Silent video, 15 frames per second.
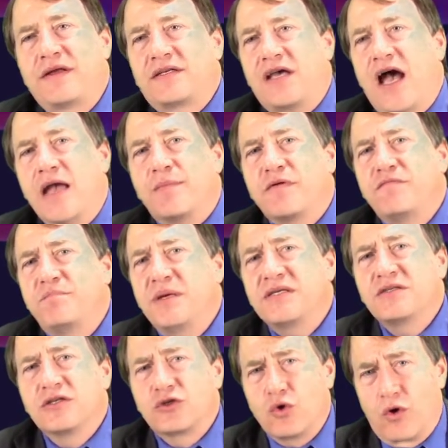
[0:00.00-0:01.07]
type of
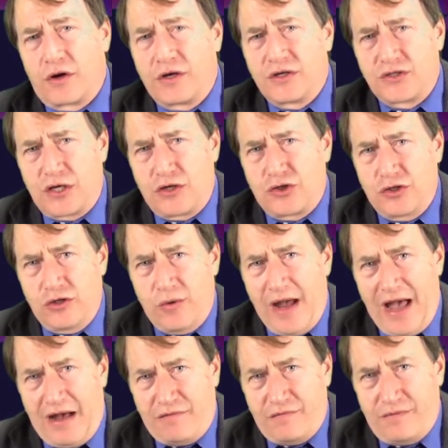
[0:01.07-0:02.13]
business organization you
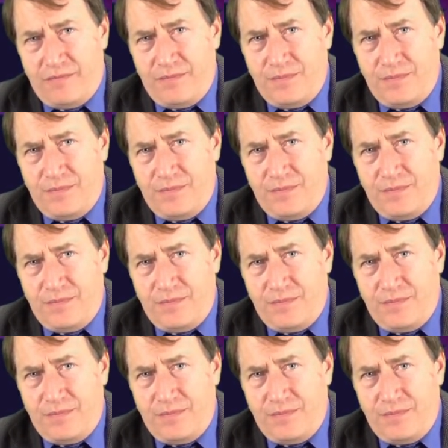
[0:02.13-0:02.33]
have,